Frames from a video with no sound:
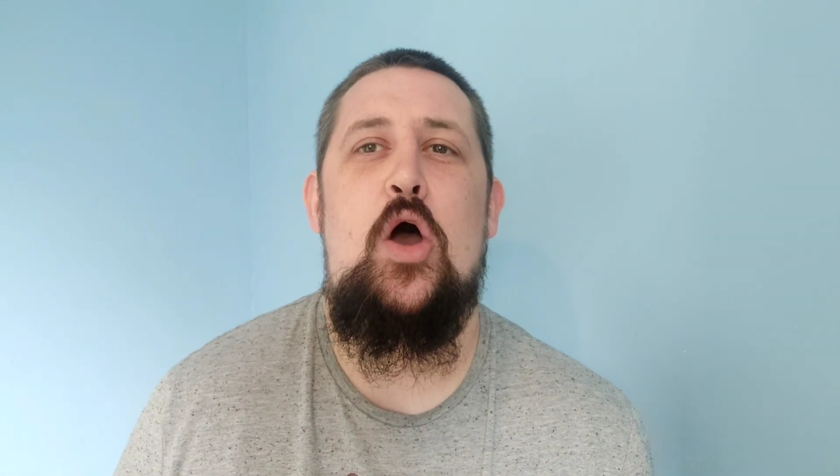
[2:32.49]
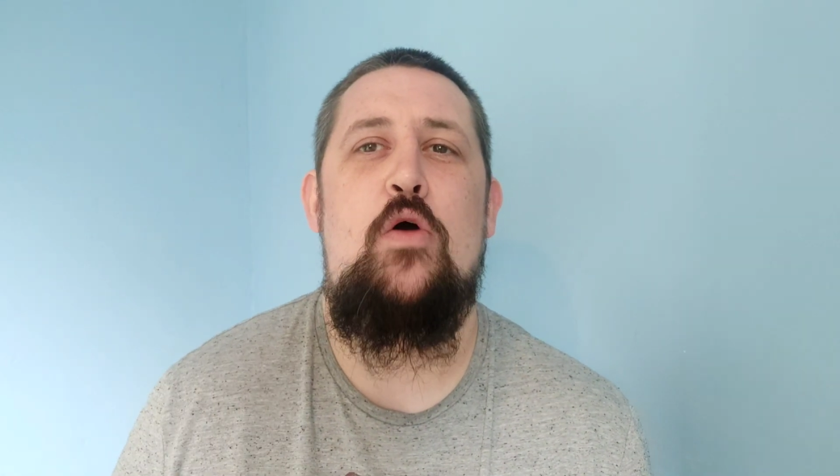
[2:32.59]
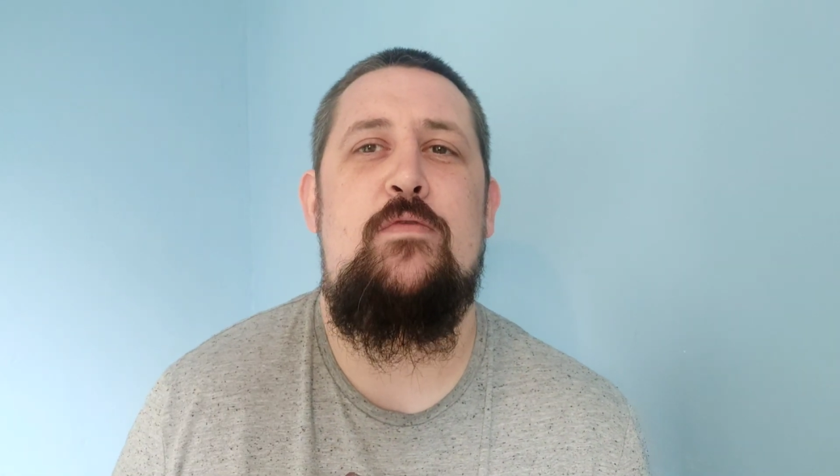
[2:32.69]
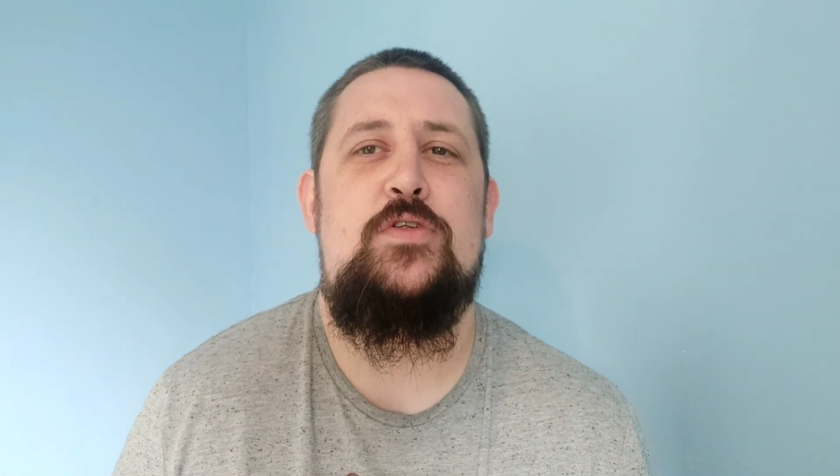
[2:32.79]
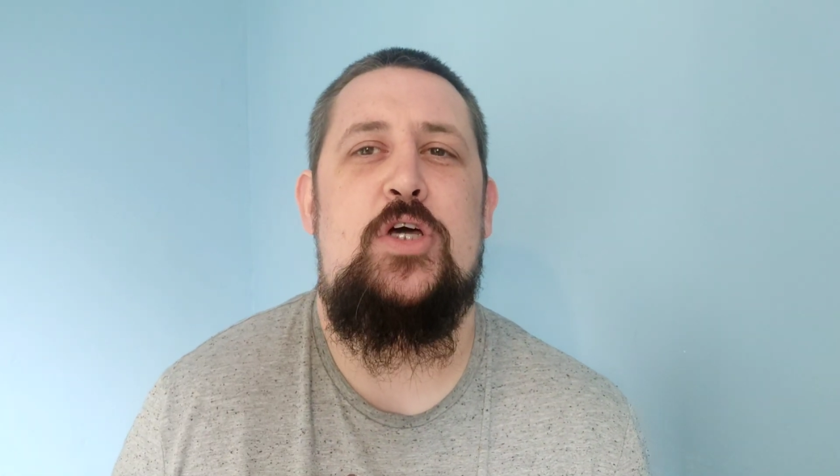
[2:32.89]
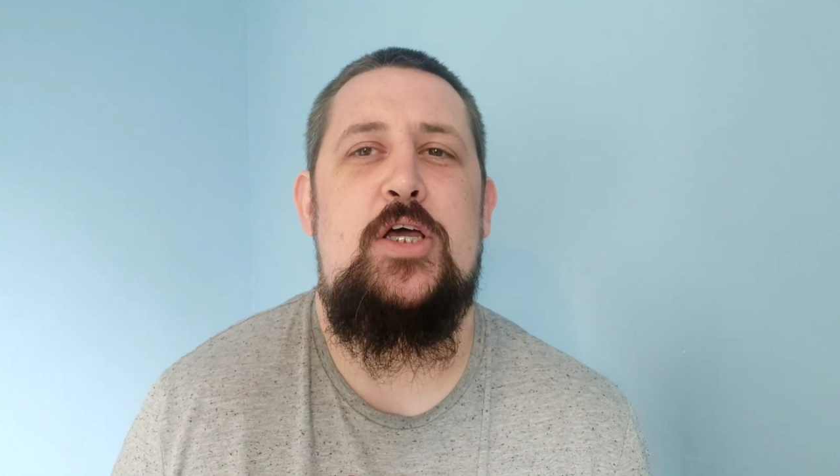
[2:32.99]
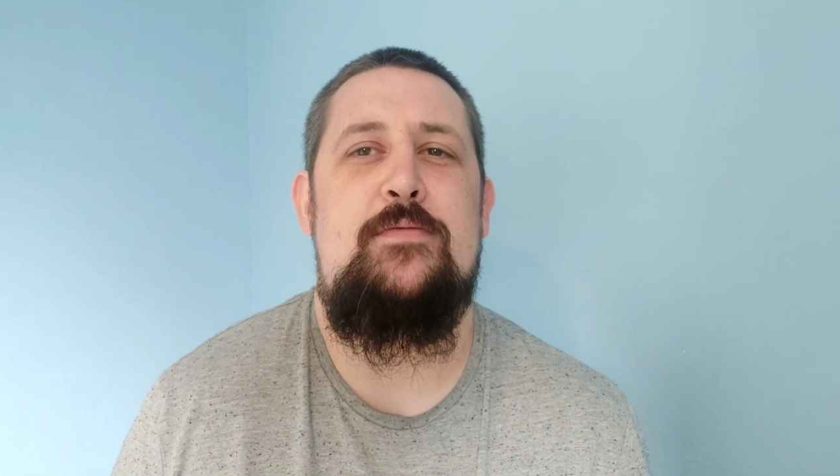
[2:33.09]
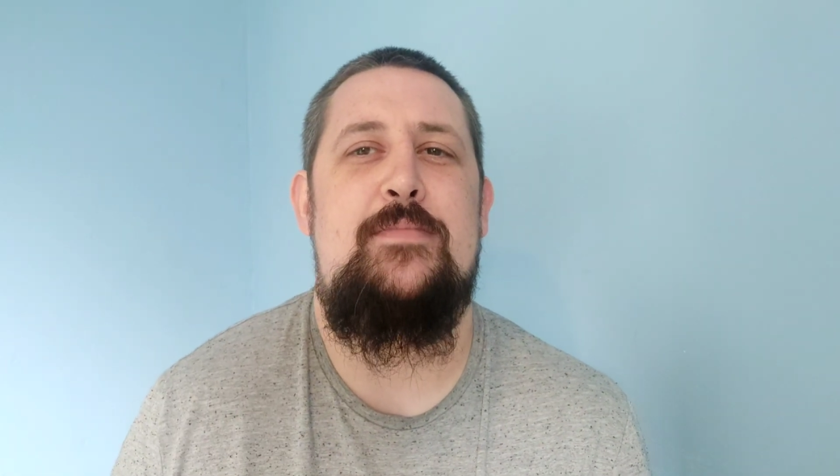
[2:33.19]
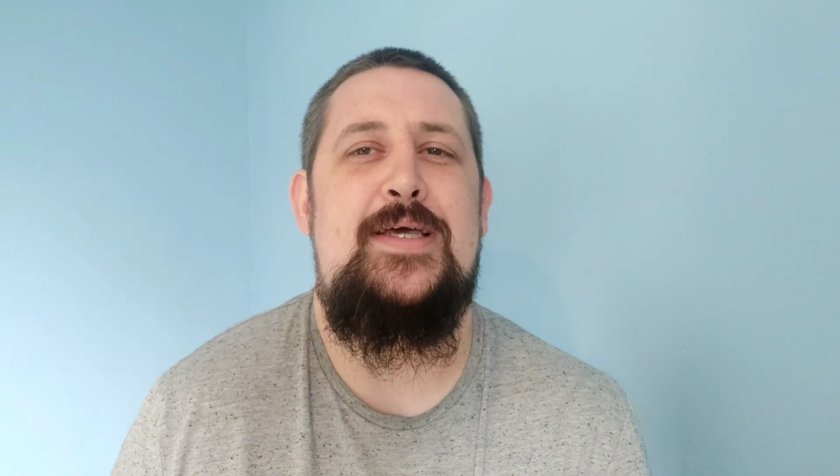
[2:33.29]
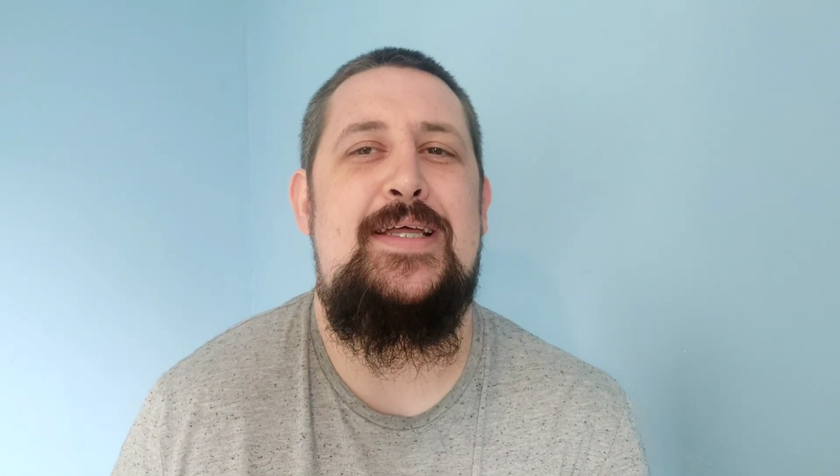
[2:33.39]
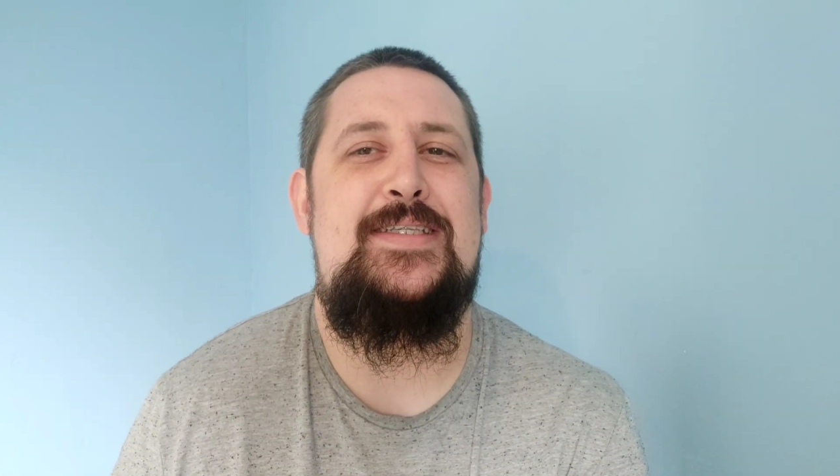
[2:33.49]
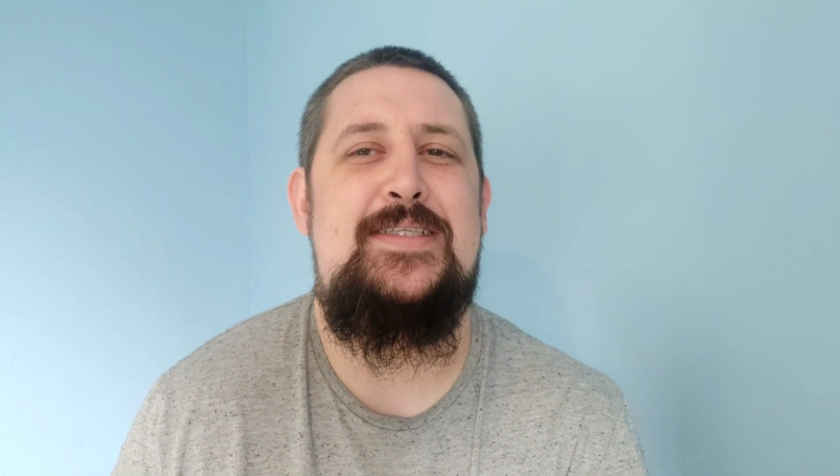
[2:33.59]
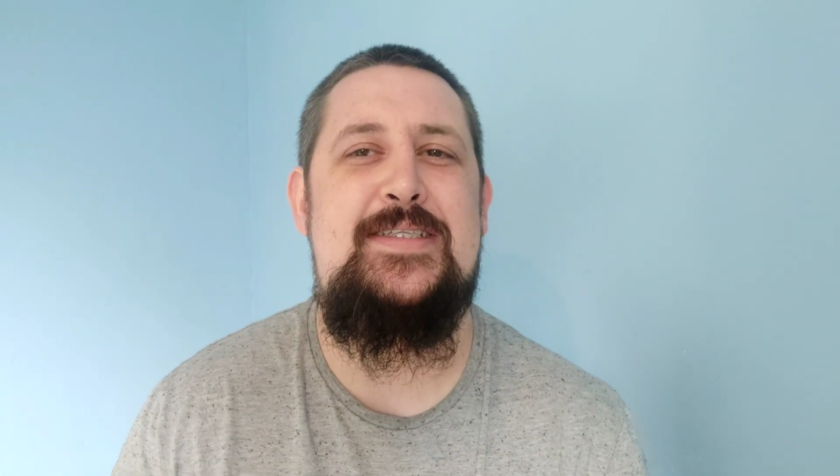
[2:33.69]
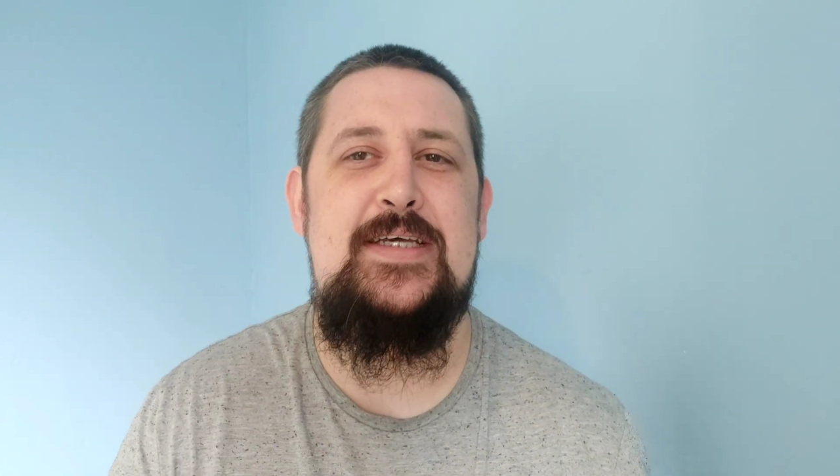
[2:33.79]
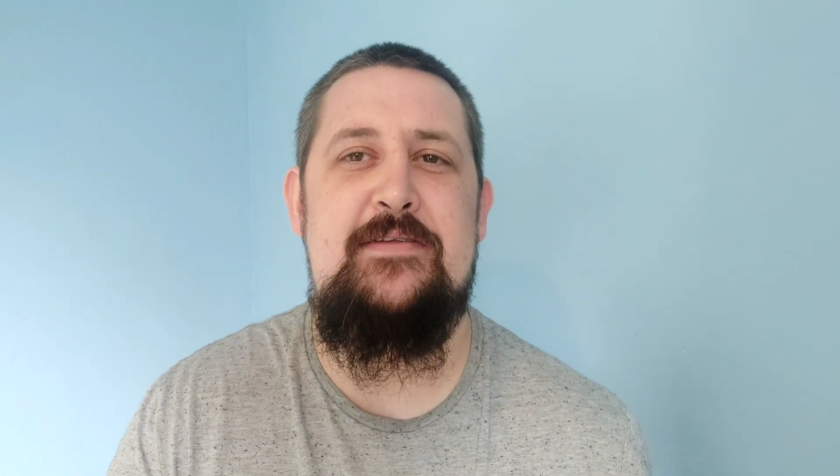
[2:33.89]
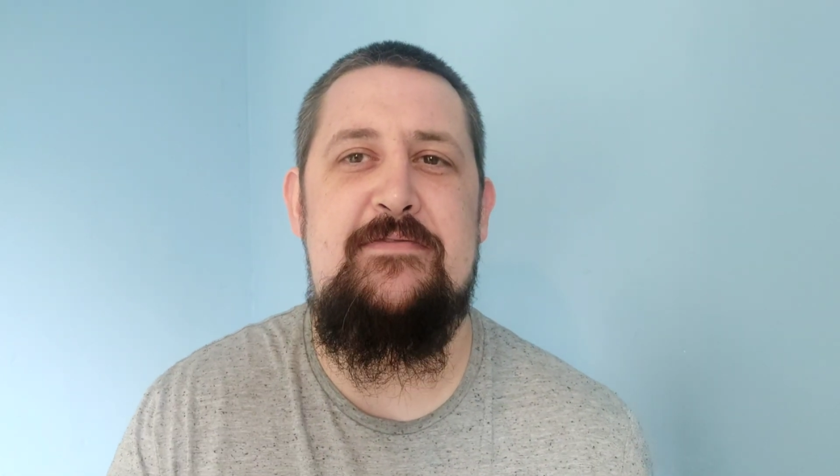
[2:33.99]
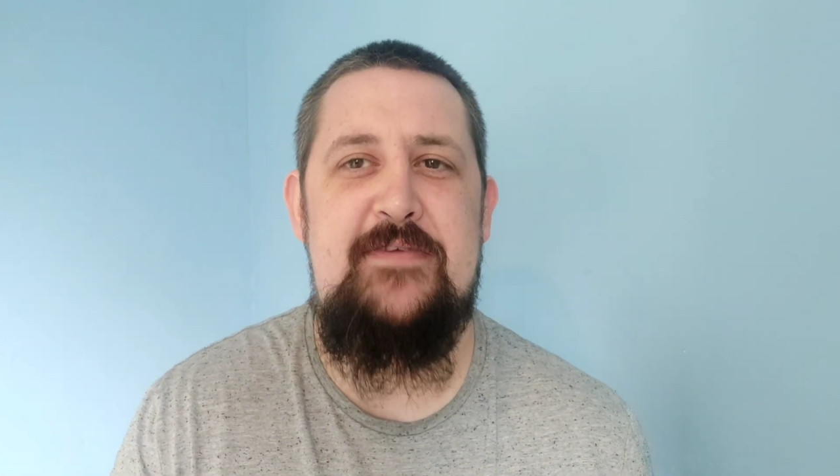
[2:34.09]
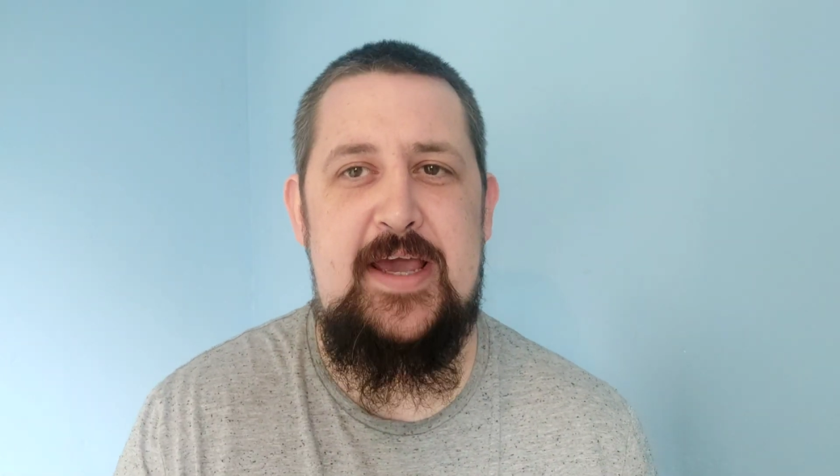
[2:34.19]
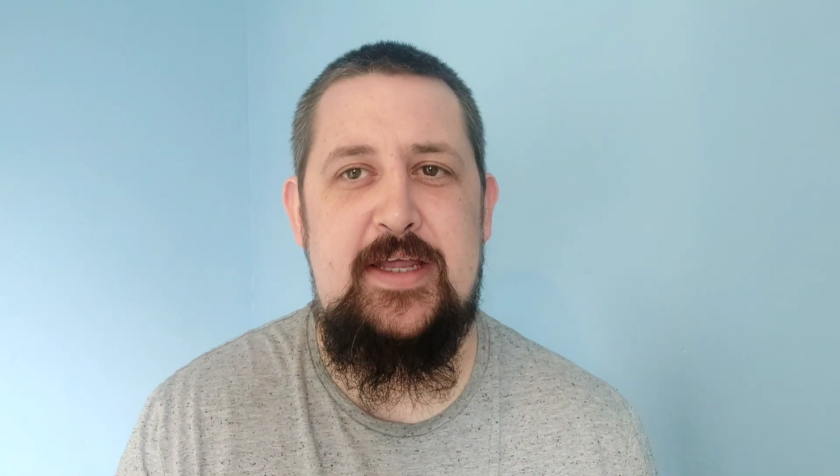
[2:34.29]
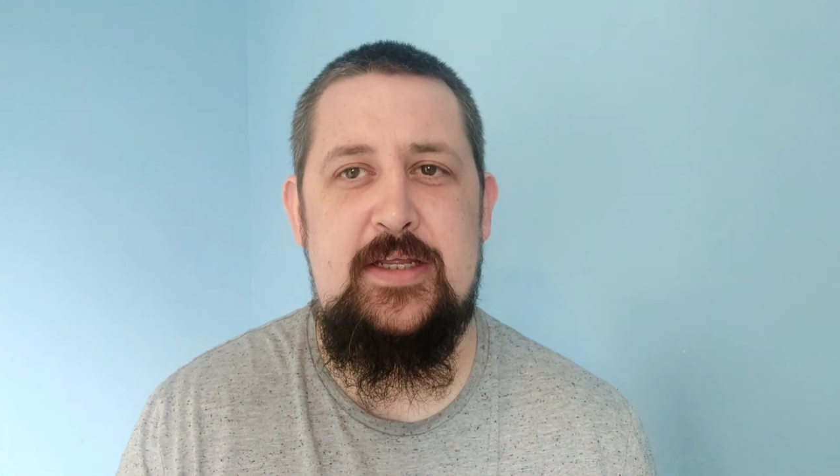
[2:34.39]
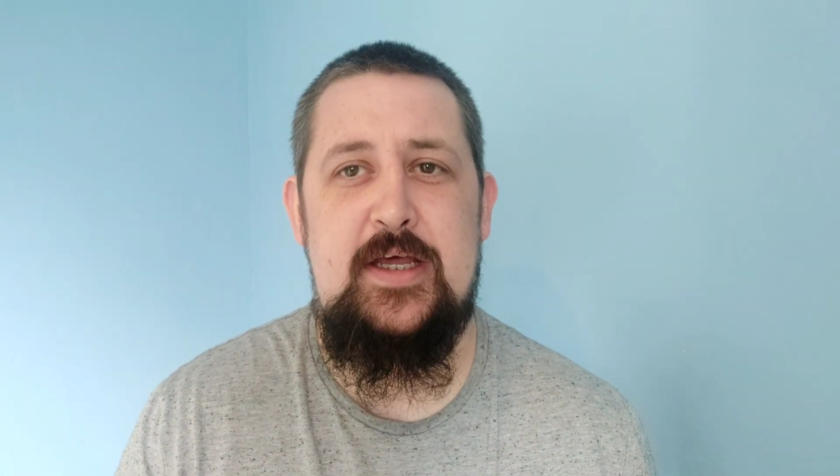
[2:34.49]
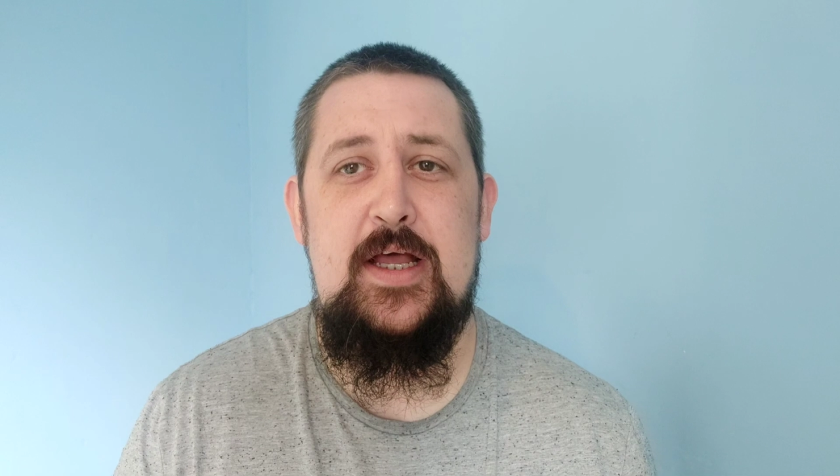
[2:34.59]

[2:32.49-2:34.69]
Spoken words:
over time it did fade.